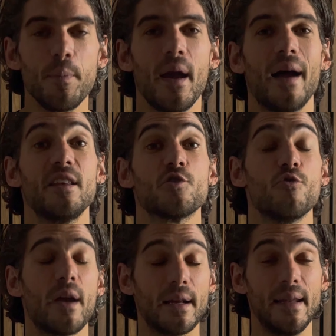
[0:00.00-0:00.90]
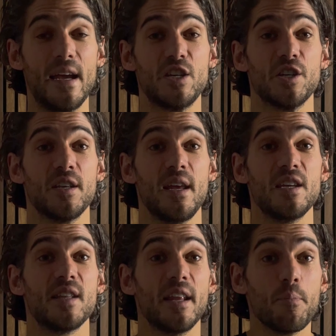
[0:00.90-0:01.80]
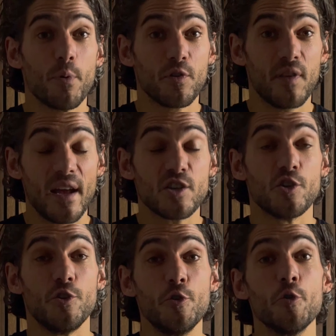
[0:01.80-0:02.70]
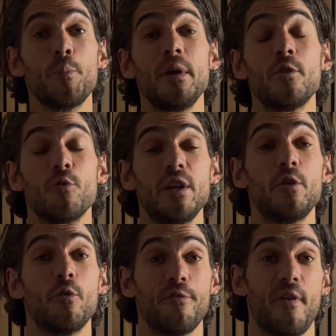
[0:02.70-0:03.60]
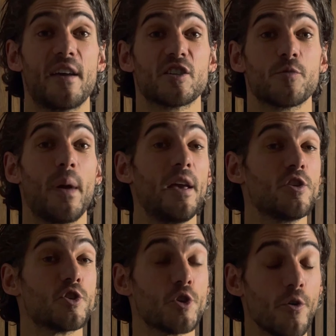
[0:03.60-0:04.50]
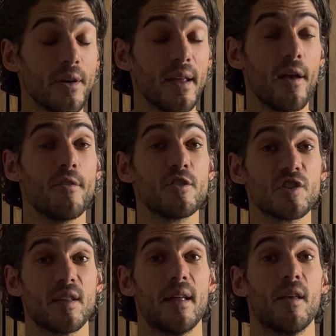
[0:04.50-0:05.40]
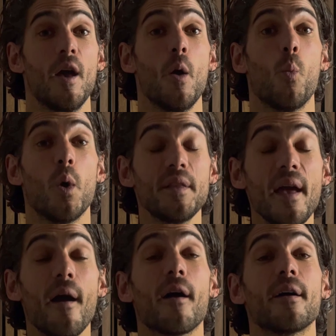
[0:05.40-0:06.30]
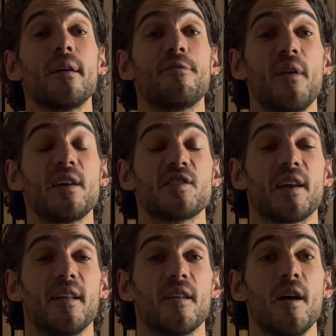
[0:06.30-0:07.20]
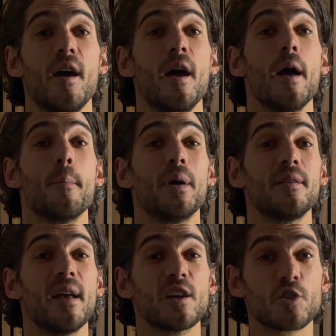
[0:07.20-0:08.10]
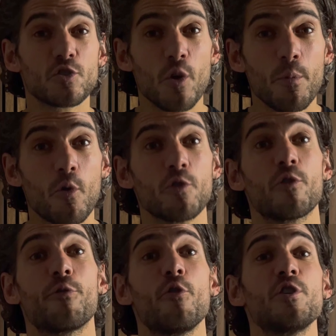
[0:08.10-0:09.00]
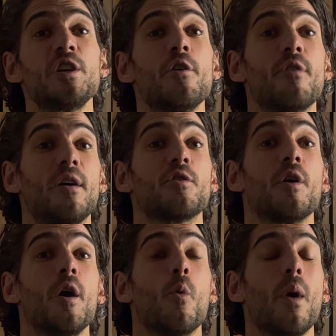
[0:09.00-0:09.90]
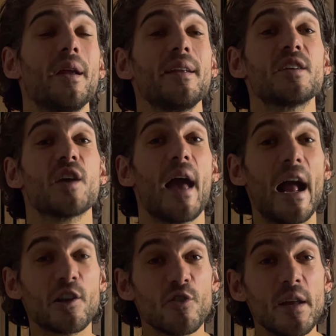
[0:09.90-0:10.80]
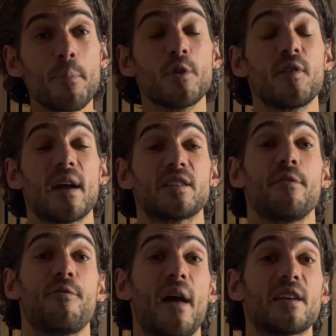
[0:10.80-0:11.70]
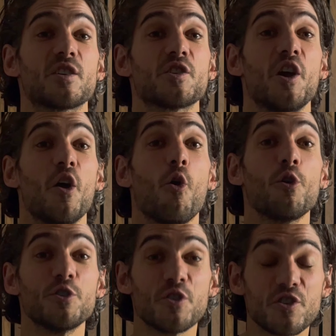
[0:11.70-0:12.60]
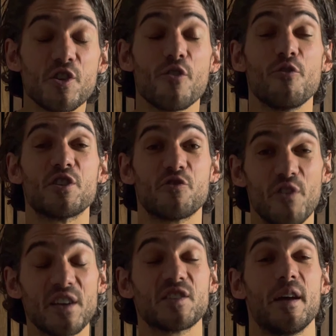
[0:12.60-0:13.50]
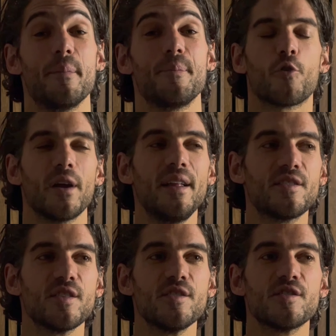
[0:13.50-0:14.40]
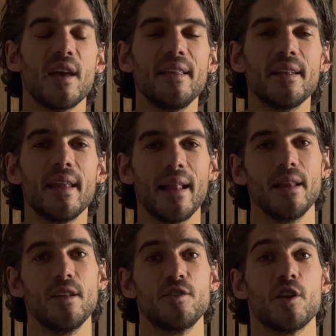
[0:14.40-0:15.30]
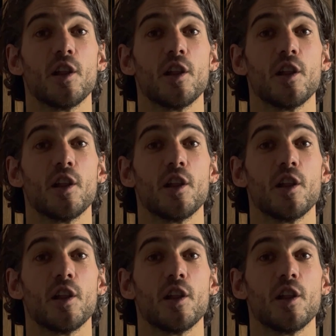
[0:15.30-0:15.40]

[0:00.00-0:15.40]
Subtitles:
behind this regulation is that it protects European retail investors by ensuring they understand what they are investing in. But there's some controversy around whether this actually protects investors or just restricts them. For instance, in the Netherlands,